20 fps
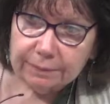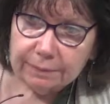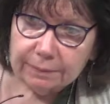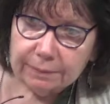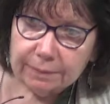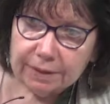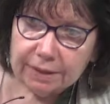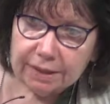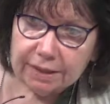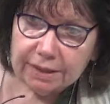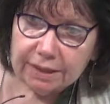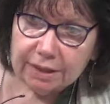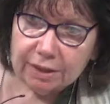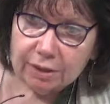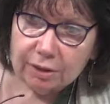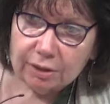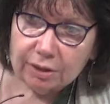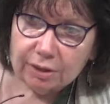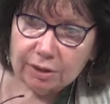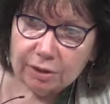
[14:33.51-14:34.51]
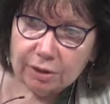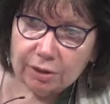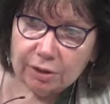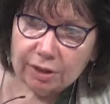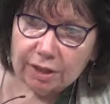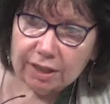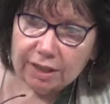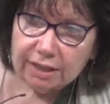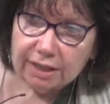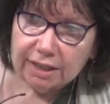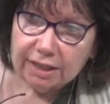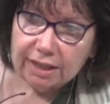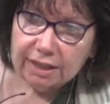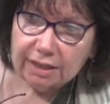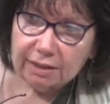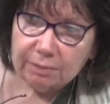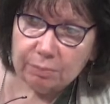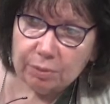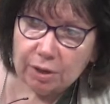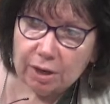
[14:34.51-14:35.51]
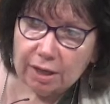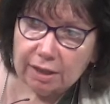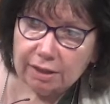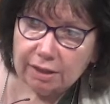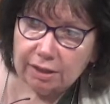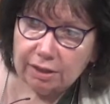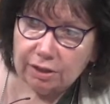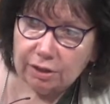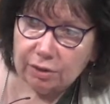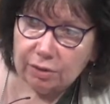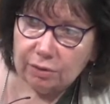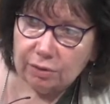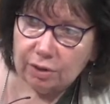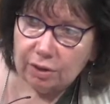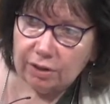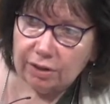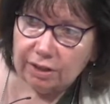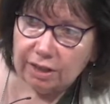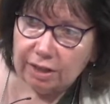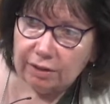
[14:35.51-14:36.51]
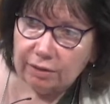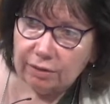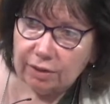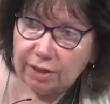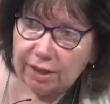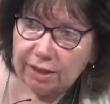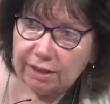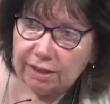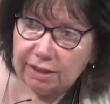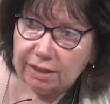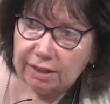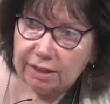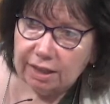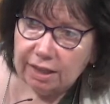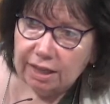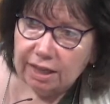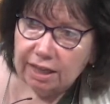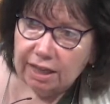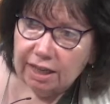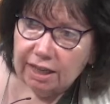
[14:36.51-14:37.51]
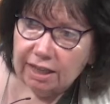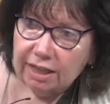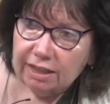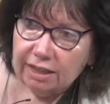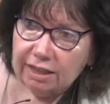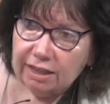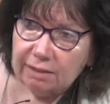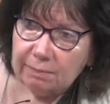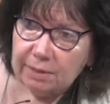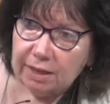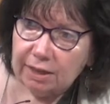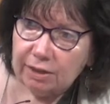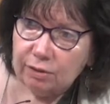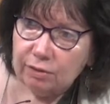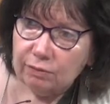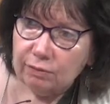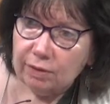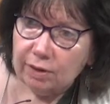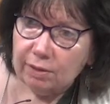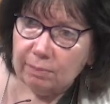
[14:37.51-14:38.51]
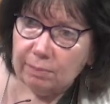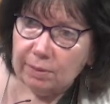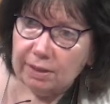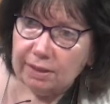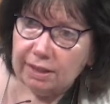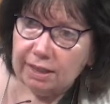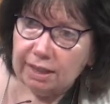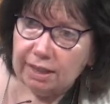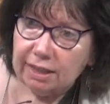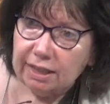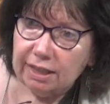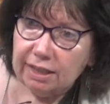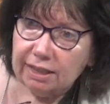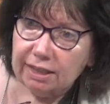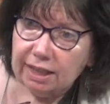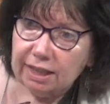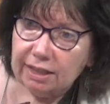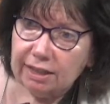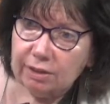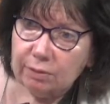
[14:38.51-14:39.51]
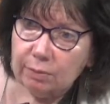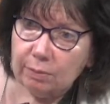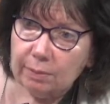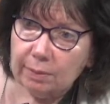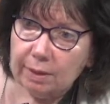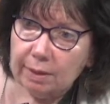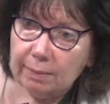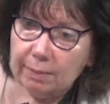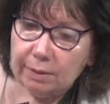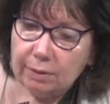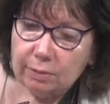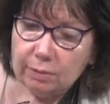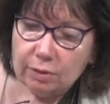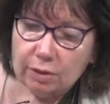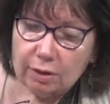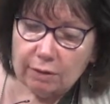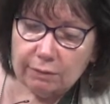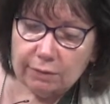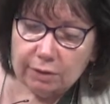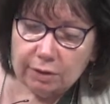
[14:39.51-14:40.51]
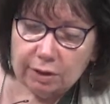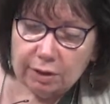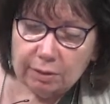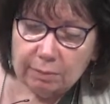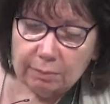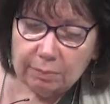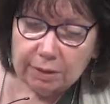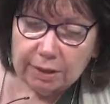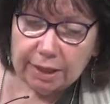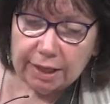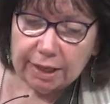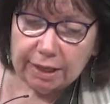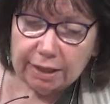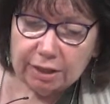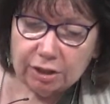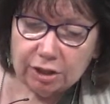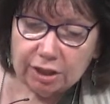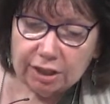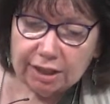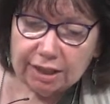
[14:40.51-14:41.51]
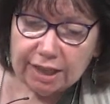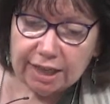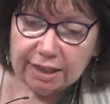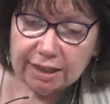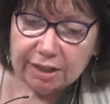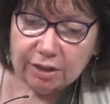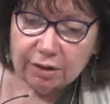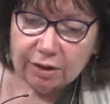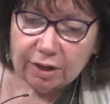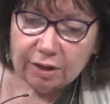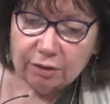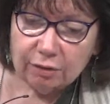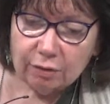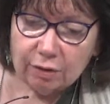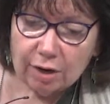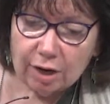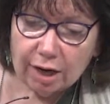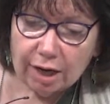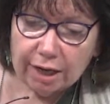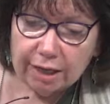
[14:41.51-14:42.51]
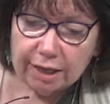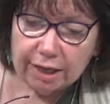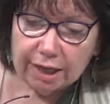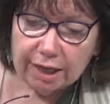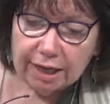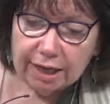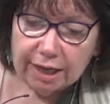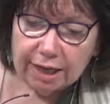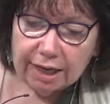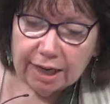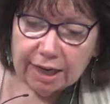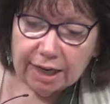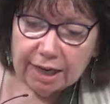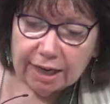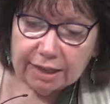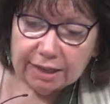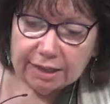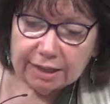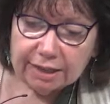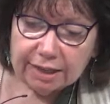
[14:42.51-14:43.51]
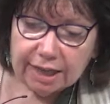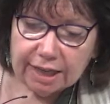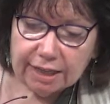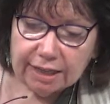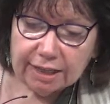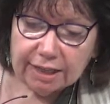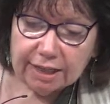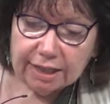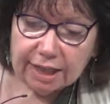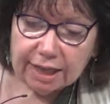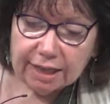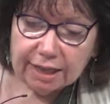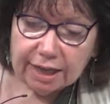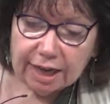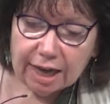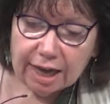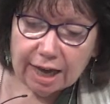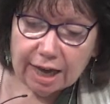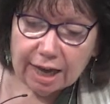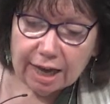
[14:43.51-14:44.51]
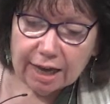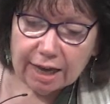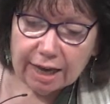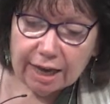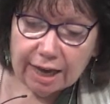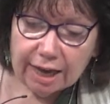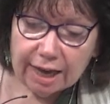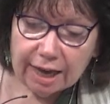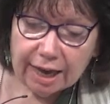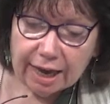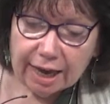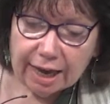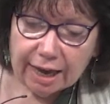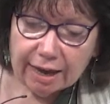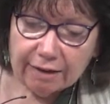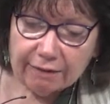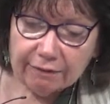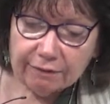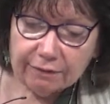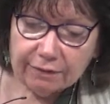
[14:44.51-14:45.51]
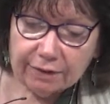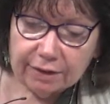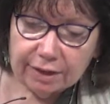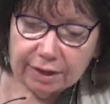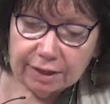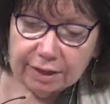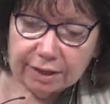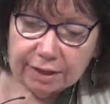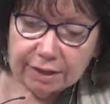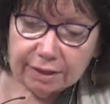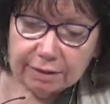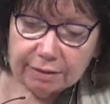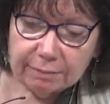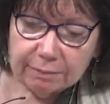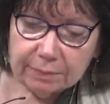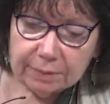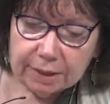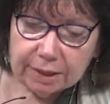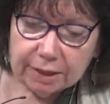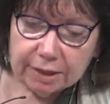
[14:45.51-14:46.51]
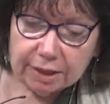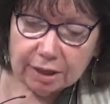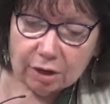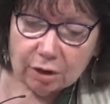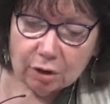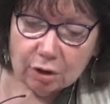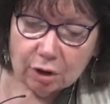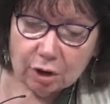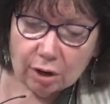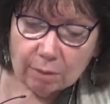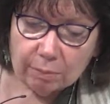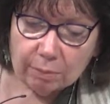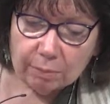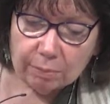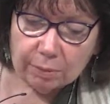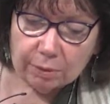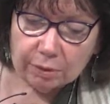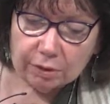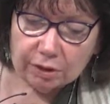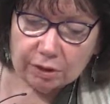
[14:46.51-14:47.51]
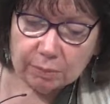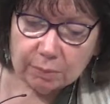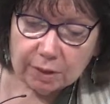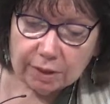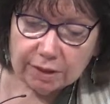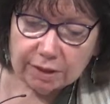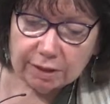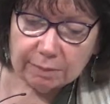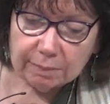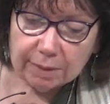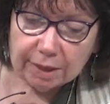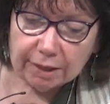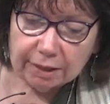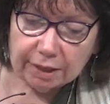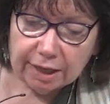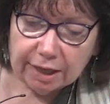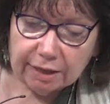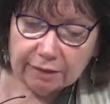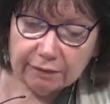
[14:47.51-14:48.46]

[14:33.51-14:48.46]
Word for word: because he looks at her and he sees prostitute and all these other things. And this is a man who's very busy, and he's got this woman coming into his office to complain. And she sat there and cried and said that I have been a horrible person, wasted my life.